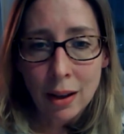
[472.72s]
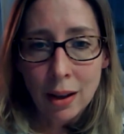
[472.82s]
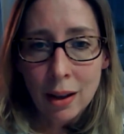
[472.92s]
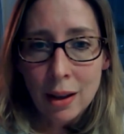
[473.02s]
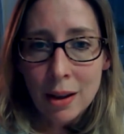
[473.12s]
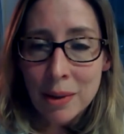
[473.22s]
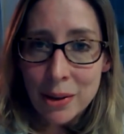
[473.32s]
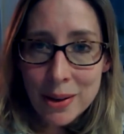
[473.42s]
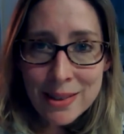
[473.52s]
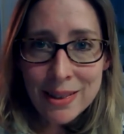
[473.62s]
My
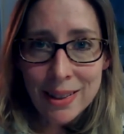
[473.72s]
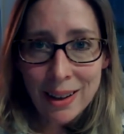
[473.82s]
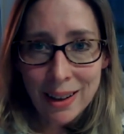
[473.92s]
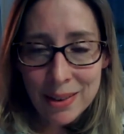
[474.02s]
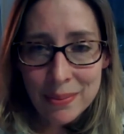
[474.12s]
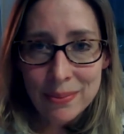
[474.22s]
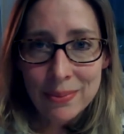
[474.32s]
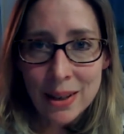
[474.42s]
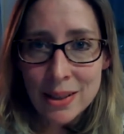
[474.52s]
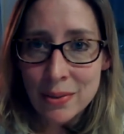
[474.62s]
question then
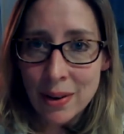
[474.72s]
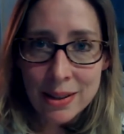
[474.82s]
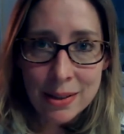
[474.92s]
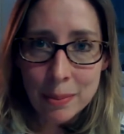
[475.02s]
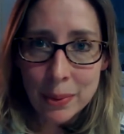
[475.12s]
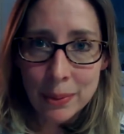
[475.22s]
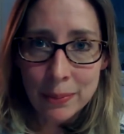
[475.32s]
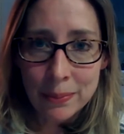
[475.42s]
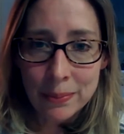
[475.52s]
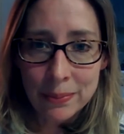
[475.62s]
is very simple.
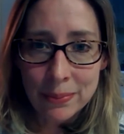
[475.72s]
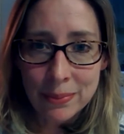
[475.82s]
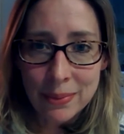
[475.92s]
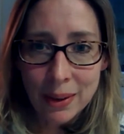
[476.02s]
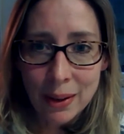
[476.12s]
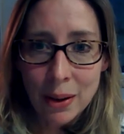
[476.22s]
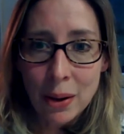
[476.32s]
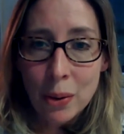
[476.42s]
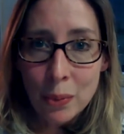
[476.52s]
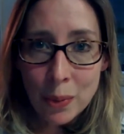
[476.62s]

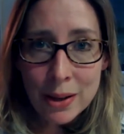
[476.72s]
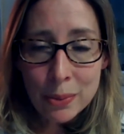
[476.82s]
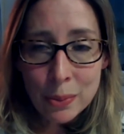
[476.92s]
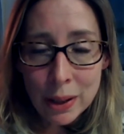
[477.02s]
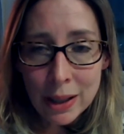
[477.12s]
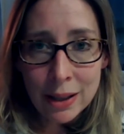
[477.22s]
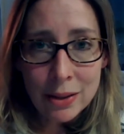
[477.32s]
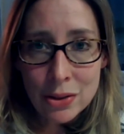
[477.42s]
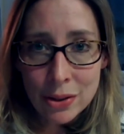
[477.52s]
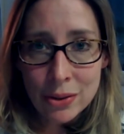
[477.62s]
Where do we
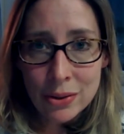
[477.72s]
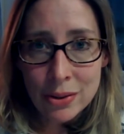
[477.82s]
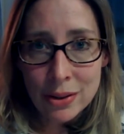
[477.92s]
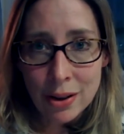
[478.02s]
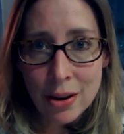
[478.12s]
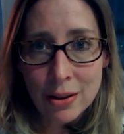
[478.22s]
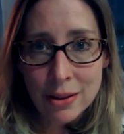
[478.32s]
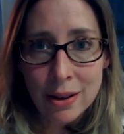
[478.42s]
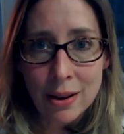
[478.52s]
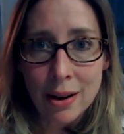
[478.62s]
choose to cast
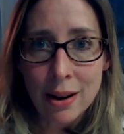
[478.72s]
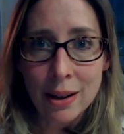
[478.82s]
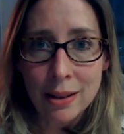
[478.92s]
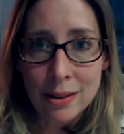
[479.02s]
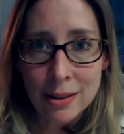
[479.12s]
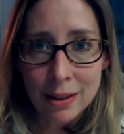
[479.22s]
our eyes?